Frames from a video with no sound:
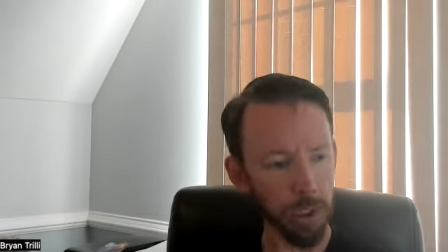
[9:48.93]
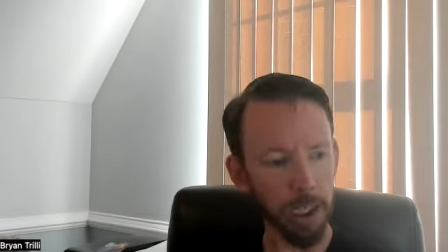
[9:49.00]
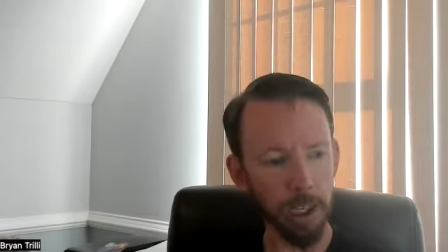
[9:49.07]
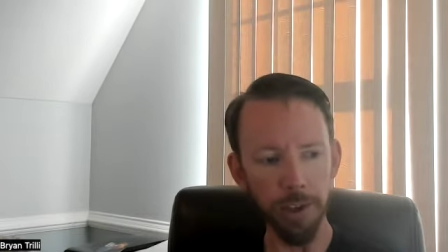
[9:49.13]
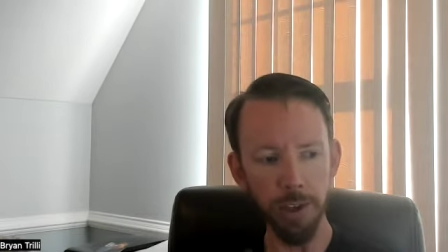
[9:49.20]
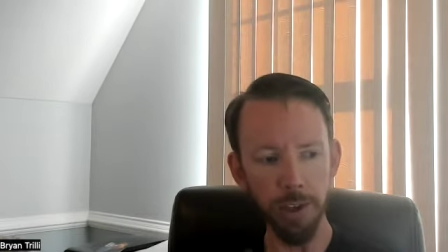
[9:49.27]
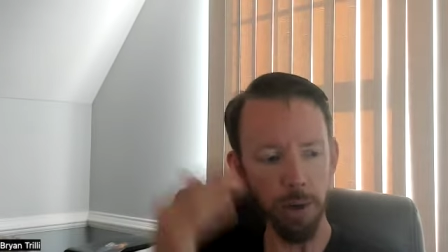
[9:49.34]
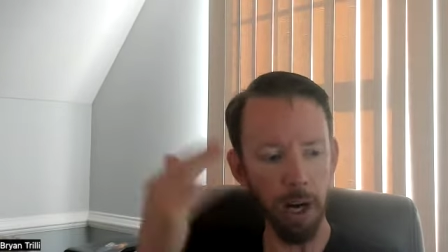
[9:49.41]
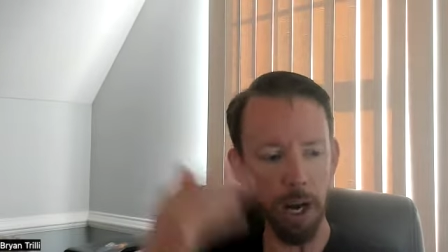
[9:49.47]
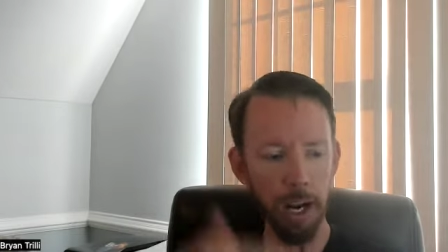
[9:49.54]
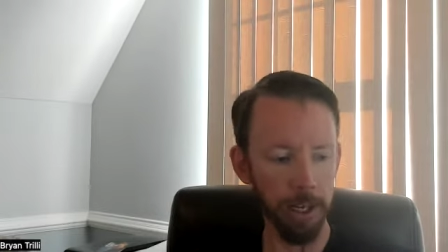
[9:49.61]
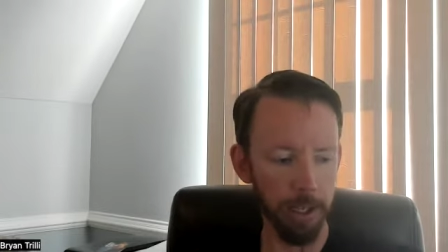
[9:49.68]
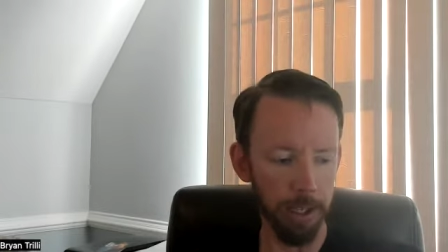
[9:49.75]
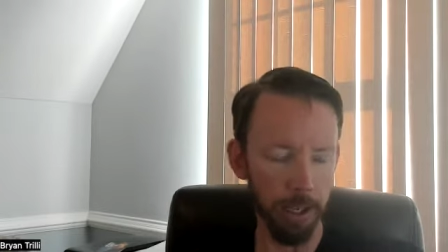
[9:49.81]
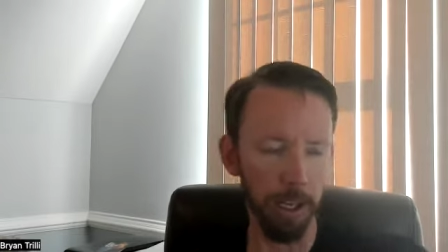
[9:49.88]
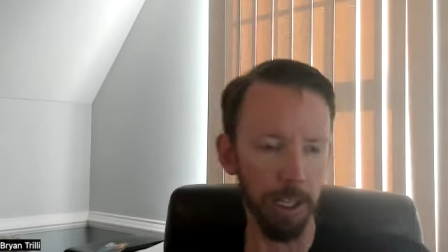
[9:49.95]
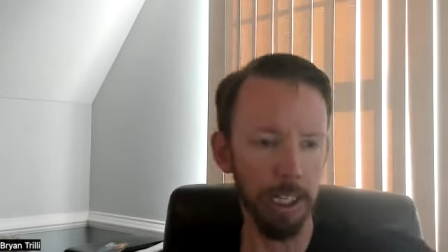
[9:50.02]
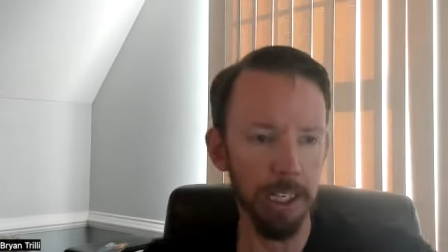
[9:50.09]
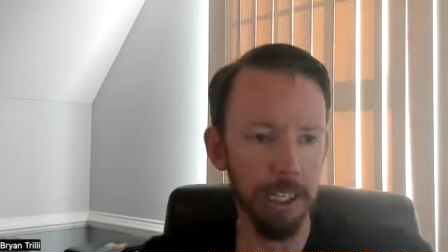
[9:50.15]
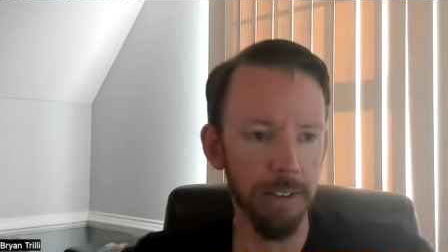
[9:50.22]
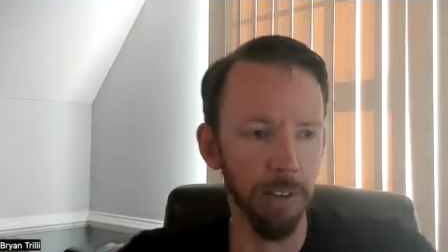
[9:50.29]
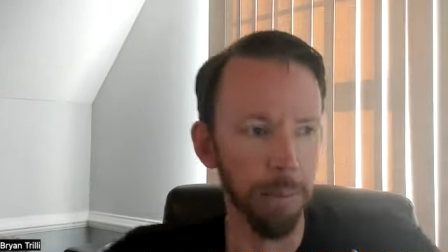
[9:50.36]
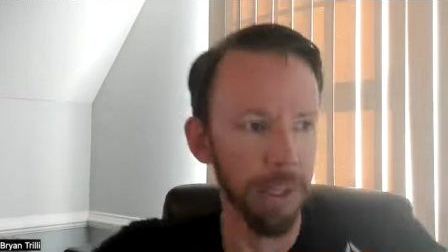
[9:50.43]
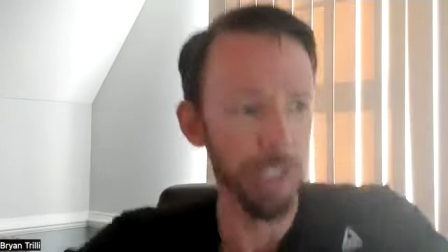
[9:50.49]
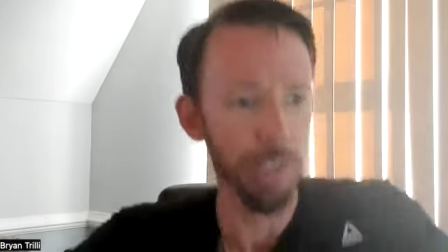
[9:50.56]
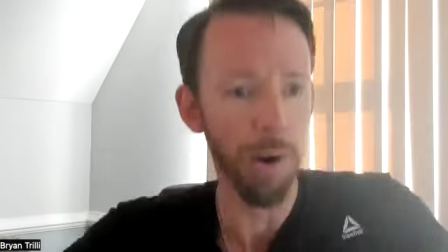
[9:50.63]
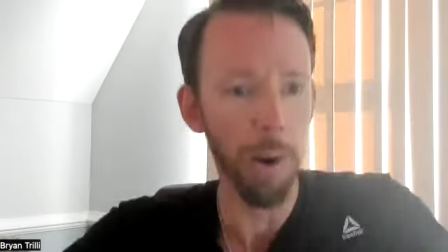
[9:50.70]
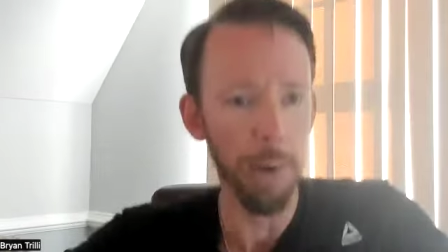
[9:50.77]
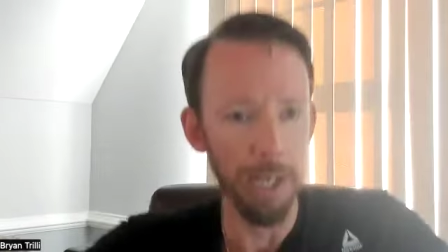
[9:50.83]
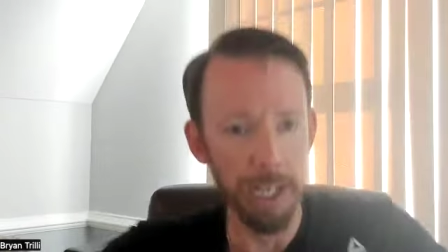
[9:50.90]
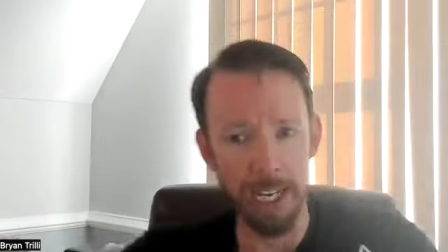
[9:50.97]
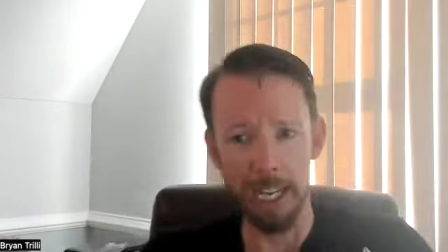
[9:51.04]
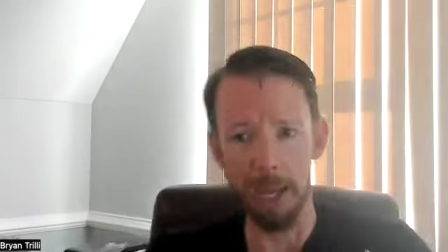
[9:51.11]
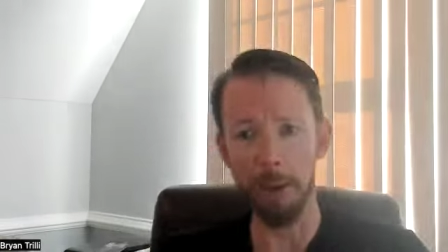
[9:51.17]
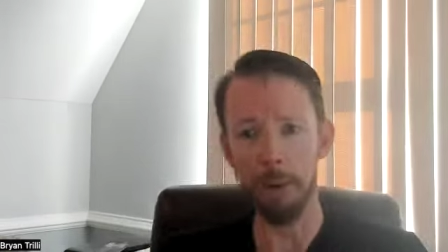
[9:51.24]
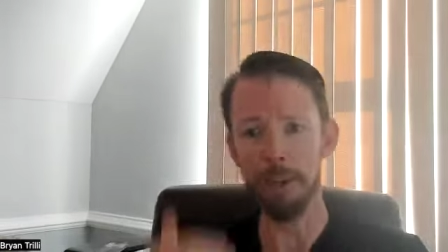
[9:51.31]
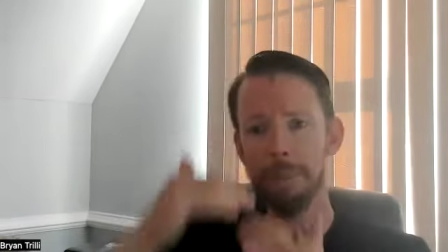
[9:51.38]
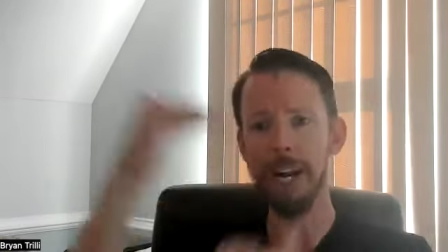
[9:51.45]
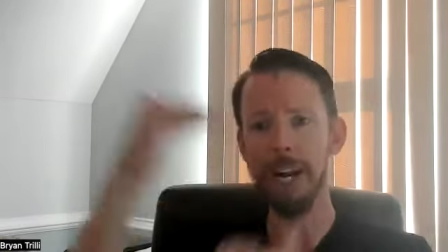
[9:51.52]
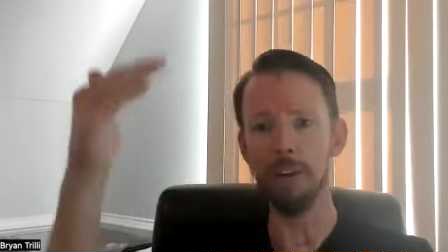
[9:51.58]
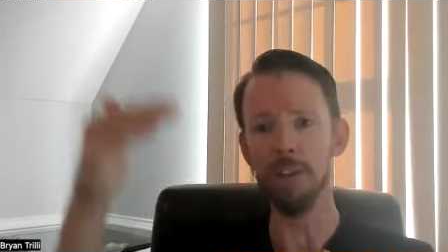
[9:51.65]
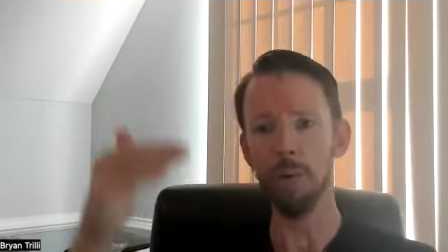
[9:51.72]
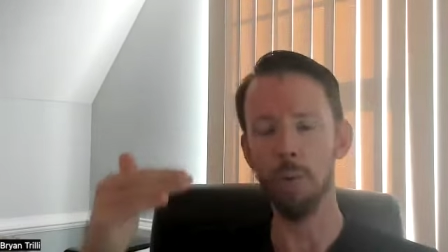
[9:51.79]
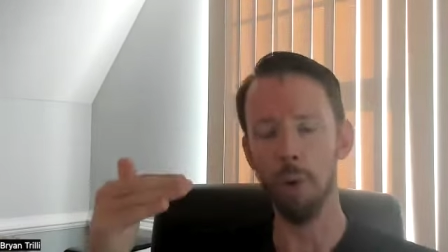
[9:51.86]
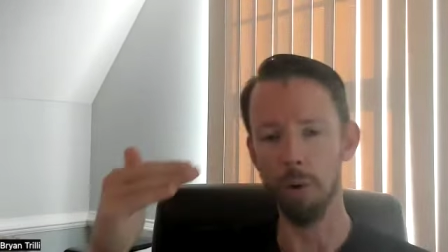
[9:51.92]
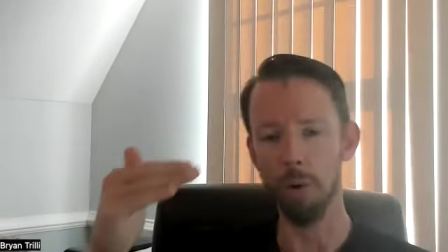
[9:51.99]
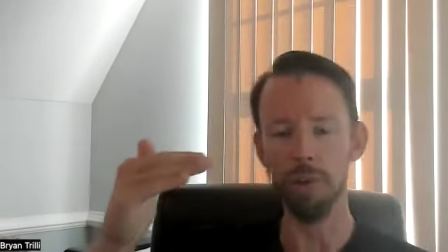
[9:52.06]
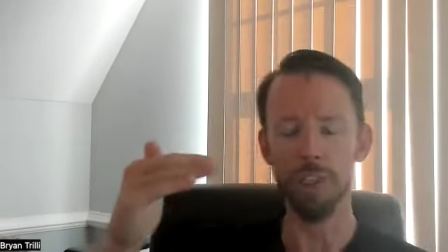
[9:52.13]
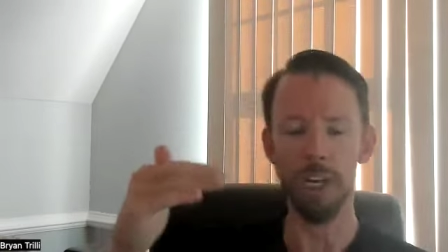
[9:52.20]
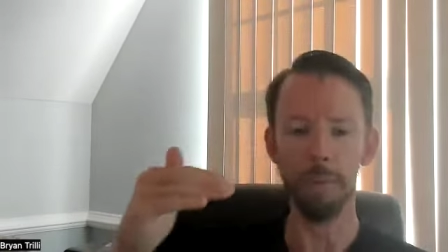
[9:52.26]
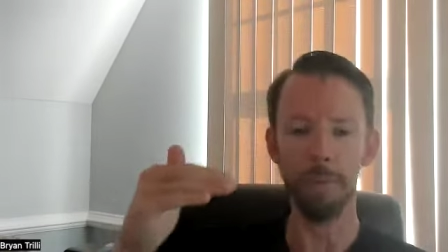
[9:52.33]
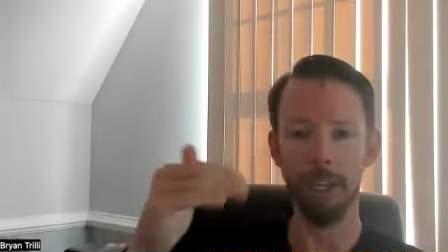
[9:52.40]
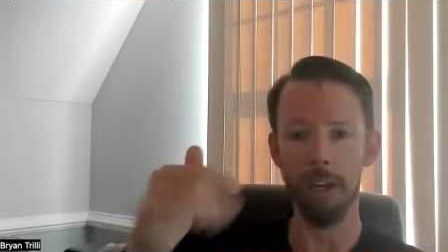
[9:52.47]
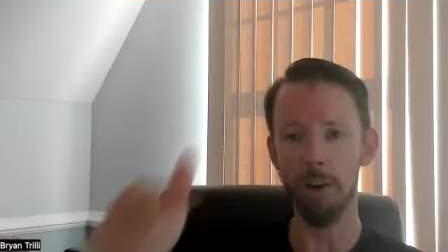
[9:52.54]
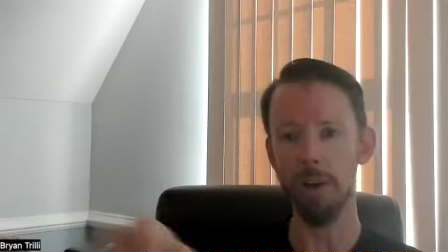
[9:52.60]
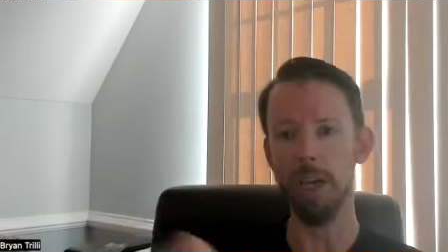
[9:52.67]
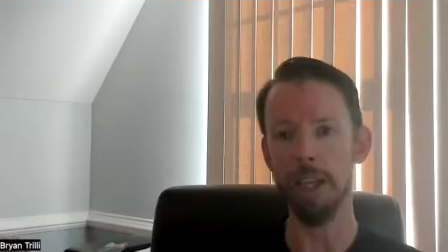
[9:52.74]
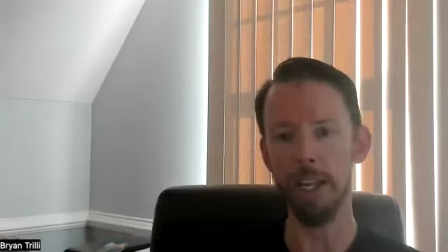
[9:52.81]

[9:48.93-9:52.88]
And so I had yeah, a list of them. And so I would it would spit out some quotes and I'd be like, okay,